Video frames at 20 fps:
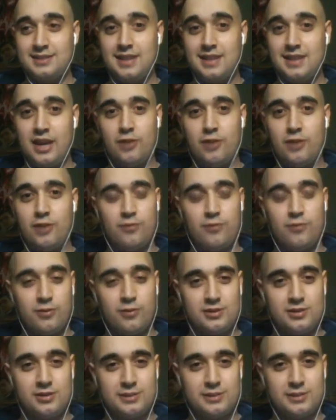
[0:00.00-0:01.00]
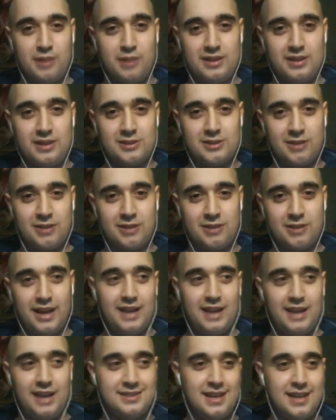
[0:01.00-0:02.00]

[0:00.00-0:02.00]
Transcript: Thank you for sponsoring us,